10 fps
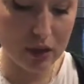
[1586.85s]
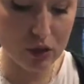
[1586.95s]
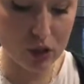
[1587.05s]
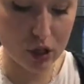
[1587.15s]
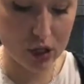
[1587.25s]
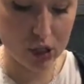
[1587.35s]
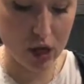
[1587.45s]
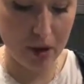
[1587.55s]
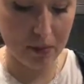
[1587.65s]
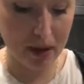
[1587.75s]
and you start
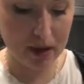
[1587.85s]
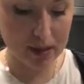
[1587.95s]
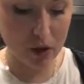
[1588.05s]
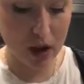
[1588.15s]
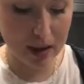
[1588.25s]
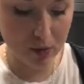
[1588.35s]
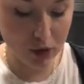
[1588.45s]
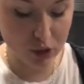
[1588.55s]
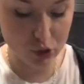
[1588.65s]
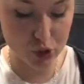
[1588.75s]
chopping. So I'm
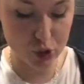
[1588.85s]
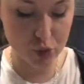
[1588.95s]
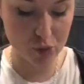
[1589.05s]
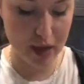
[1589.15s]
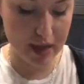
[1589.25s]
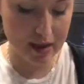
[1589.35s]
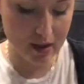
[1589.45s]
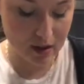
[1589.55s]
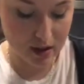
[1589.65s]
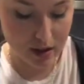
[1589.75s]
going to
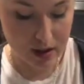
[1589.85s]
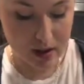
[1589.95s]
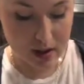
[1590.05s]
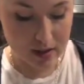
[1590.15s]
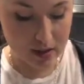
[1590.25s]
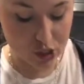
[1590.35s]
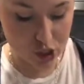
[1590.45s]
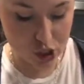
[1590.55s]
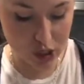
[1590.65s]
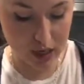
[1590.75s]
shred
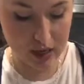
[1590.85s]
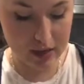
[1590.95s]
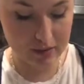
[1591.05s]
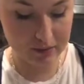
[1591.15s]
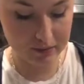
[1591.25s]
this chicken